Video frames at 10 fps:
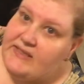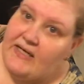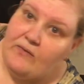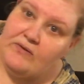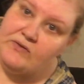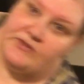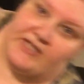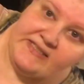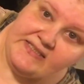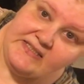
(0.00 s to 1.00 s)
dowels, which
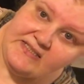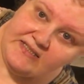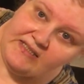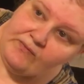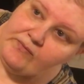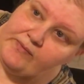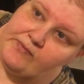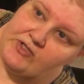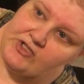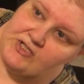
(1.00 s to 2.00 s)
I didn't see when we were
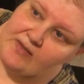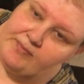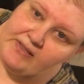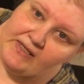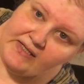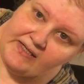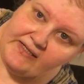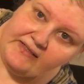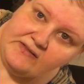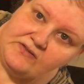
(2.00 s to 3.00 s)
just shopping, and
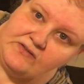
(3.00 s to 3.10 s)
I